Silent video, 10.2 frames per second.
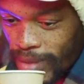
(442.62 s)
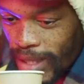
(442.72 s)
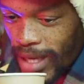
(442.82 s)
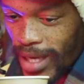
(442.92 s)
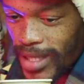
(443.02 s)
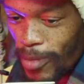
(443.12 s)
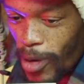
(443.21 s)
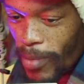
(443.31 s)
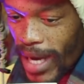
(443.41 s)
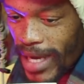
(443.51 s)
it's
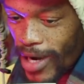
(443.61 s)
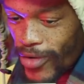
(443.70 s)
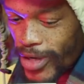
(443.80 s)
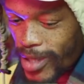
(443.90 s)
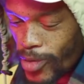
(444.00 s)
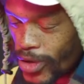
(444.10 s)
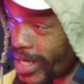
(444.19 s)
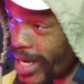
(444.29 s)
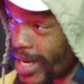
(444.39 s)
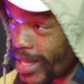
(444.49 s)
about my character more than
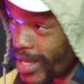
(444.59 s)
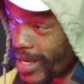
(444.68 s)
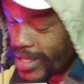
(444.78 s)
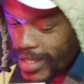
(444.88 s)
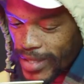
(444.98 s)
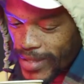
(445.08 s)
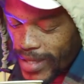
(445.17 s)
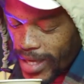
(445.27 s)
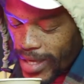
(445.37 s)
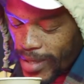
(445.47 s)
anything else.
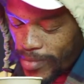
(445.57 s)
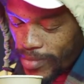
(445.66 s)
And